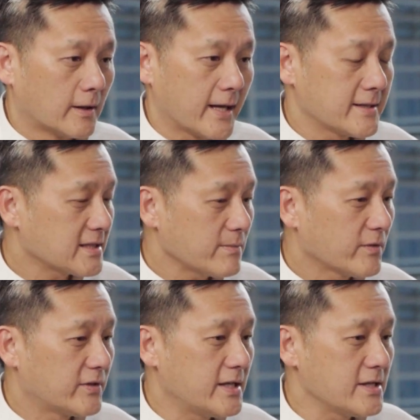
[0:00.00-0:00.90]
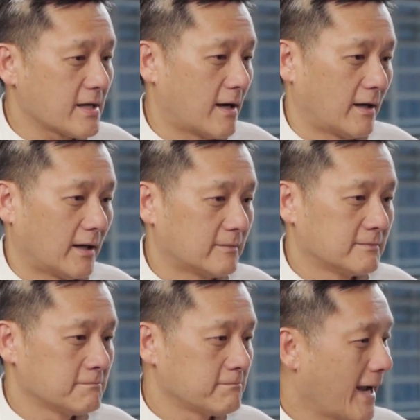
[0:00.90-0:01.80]
And some of these are
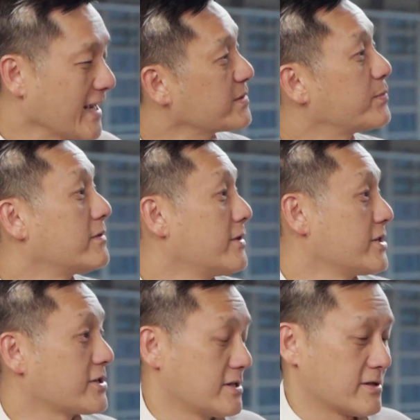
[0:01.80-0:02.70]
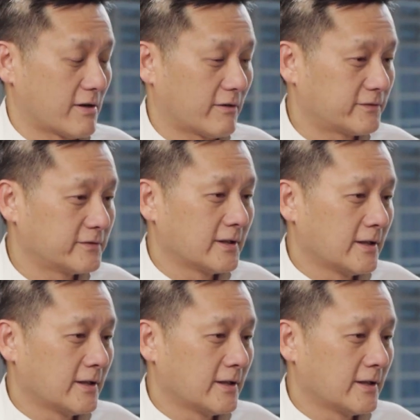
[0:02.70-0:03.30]
aspirations of